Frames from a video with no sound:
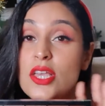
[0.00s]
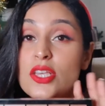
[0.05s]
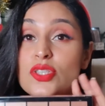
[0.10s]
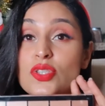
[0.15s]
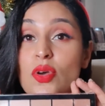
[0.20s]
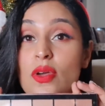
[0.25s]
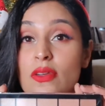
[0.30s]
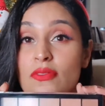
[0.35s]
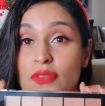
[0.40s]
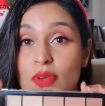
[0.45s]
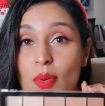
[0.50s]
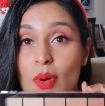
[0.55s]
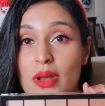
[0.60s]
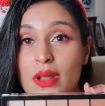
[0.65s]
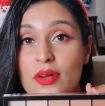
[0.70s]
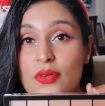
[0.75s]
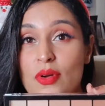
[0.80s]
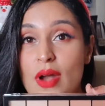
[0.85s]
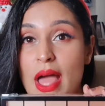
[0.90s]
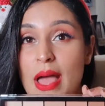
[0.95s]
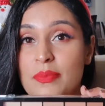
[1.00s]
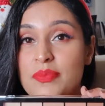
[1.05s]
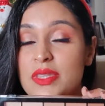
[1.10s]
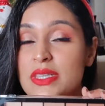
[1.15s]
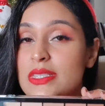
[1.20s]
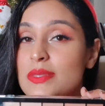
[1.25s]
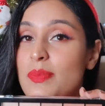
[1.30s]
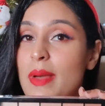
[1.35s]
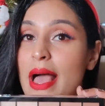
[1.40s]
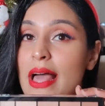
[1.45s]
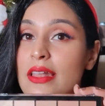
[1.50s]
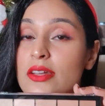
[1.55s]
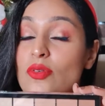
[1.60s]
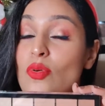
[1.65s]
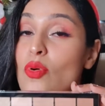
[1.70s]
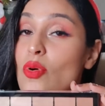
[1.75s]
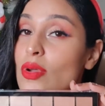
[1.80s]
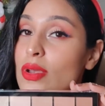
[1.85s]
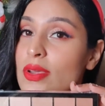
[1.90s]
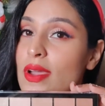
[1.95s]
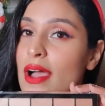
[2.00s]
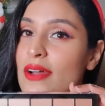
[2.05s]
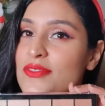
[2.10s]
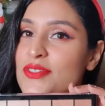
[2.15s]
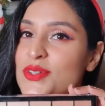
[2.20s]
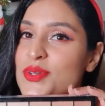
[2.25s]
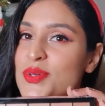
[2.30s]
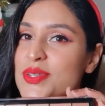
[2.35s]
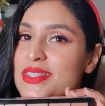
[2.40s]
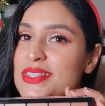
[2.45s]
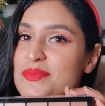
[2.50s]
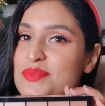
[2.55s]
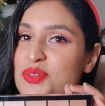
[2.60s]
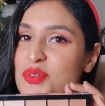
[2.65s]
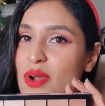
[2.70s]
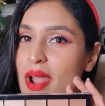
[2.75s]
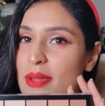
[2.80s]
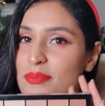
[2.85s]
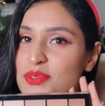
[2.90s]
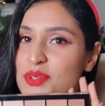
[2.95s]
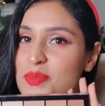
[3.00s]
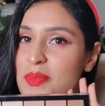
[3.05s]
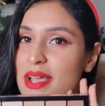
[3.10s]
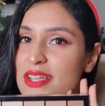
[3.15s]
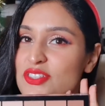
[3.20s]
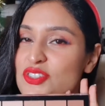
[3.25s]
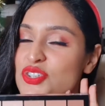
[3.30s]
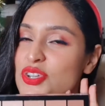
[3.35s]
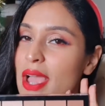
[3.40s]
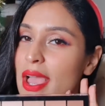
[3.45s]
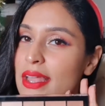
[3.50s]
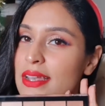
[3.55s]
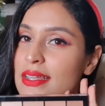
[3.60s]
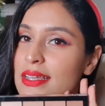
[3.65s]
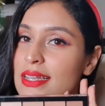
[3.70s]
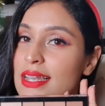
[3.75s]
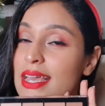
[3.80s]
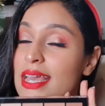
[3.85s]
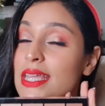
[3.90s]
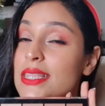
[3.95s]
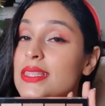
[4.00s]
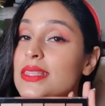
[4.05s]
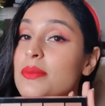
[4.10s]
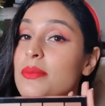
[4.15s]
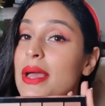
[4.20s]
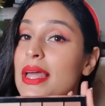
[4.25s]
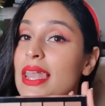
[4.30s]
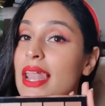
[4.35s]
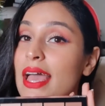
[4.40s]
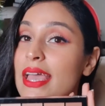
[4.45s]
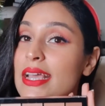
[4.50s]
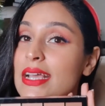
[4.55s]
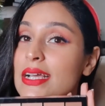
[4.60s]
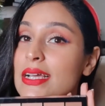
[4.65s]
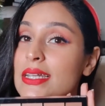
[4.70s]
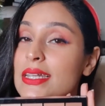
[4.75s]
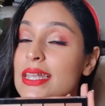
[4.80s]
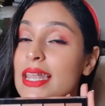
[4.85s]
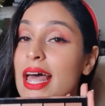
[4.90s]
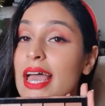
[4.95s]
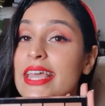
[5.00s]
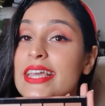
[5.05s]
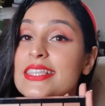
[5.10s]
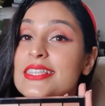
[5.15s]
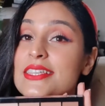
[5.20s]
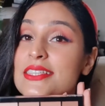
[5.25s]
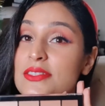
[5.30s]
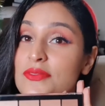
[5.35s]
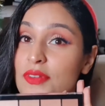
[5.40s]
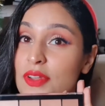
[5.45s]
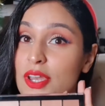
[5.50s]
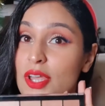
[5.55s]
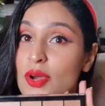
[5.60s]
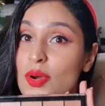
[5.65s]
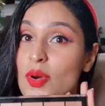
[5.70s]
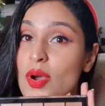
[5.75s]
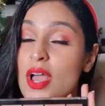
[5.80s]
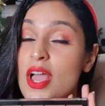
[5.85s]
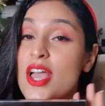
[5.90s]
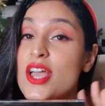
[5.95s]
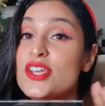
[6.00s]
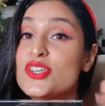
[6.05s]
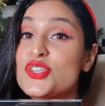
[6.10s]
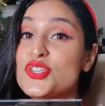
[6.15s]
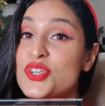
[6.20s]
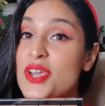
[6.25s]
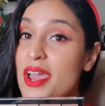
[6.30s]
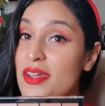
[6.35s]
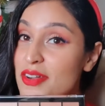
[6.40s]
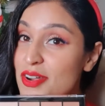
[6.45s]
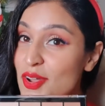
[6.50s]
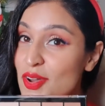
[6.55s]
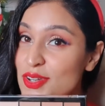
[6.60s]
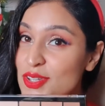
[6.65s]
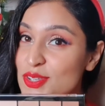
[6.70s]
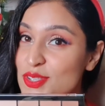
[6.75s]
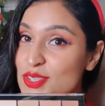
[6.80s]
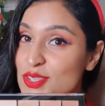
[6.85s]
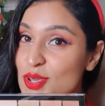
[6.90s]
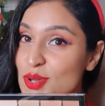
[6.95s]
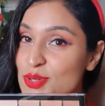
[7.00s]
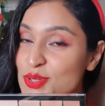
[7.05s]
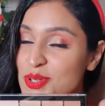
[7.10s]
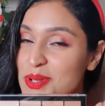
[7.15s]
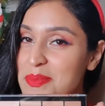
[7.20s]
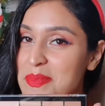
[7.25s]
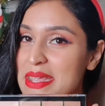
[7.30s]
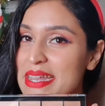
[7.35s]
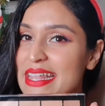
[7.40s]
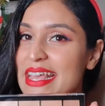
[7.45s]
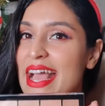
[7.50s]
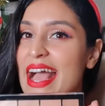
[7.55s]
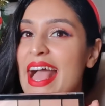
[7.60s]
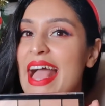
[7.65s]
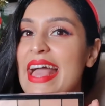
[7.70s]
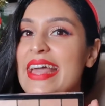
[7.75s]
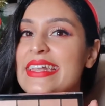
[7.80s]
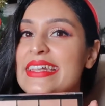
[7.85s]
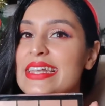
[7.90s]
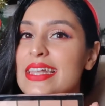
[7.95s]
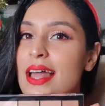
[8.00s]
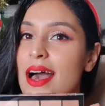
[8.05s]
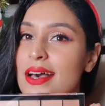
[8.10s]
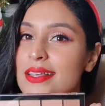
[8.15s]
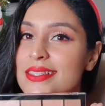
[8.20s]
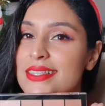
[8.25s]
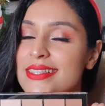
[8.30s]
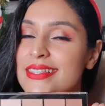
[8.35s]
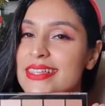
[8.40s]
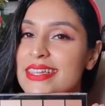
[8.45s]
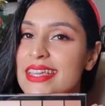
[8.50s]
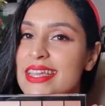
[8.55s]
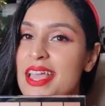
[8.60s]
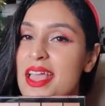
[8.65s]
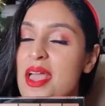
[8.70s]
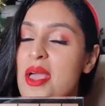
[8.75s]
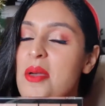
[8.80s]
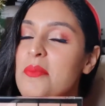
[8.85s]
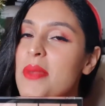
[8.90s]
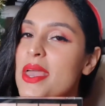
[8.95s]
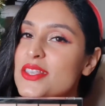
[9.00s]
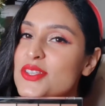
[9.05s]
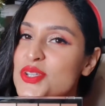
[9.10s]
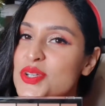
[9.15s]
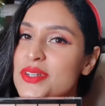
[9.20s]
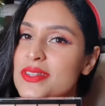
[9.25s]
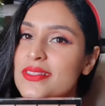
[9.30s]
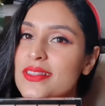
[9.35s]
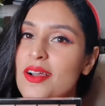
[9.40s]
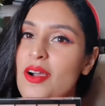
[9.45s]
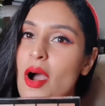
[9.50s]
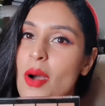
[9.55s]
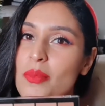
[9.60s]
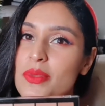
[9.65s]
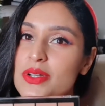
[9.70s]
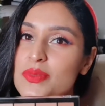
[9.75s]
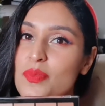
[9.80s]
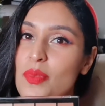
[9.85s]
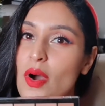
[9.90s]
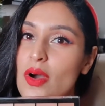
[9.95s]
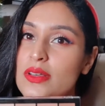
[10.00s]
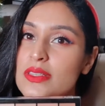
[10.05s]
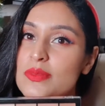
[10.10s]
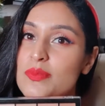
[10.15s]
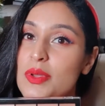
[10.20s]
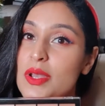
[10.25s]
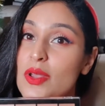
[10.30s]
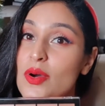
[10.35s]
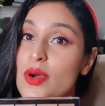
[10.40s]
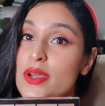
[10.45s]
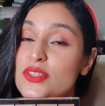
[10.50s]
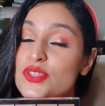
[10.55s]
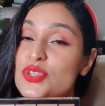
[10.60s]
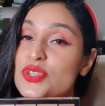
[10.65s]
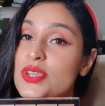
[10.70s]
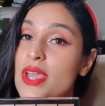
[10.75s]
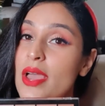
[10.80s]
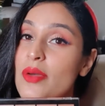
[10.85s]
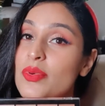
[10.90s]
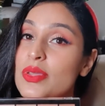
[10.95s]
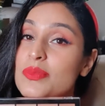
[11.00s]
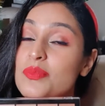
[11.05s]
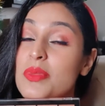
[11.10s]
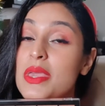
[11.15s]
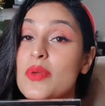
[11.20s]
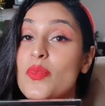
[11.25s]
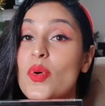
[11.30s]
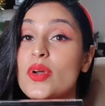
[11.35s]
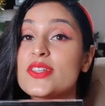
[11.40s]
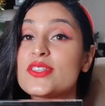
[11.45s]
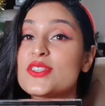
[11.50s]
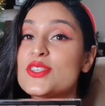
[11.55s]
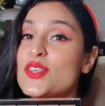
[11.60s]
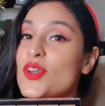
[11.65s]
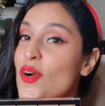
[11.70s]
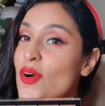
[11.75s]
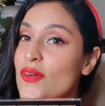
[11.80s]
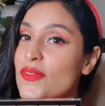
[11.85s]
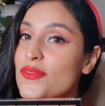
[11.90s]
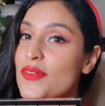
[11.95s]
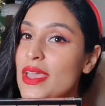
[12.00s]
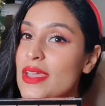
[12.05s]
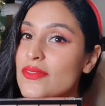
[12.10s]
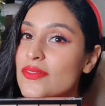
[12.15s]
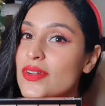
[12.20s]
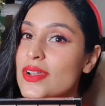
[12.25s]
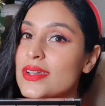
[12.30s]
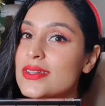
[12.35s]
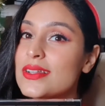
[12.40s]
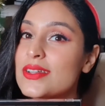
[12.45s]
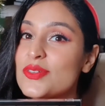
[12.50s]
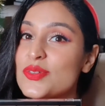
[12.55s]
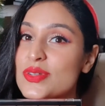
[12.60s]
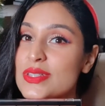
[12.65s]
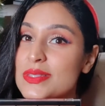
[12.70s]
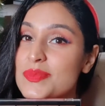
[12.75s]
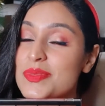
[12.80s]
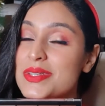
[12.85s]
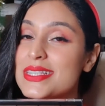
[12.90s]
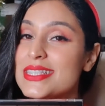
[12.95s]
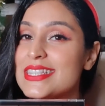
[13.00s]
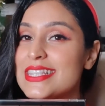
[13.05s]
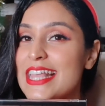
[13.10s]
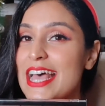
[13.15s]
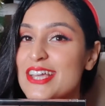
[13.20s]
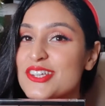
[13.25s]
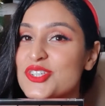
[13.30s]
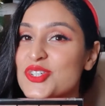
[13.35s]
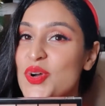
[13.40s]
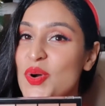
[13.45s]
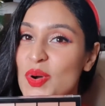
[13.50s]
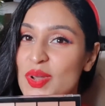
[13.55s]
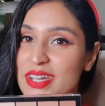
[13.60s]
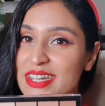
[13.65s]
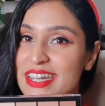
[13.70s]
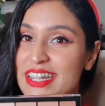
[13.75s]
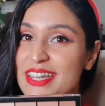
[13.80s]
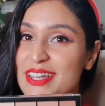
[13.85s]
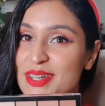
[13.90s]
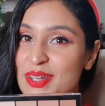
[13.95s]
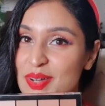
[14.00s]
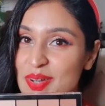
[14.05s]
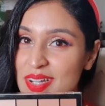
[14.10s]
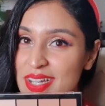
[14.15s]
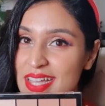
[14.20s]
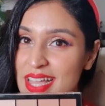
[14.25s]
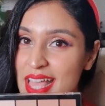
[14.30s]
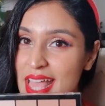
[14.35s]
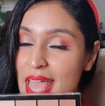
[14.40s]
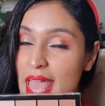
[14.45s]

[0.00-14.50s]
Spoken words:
So if you want to grab this palette, all you have to do is subscribe to my channel, hit the bell icon, like this video, share it on your social media, and lastly, mention in the comment box below and share with me what is your favorite Christmas/holiday look.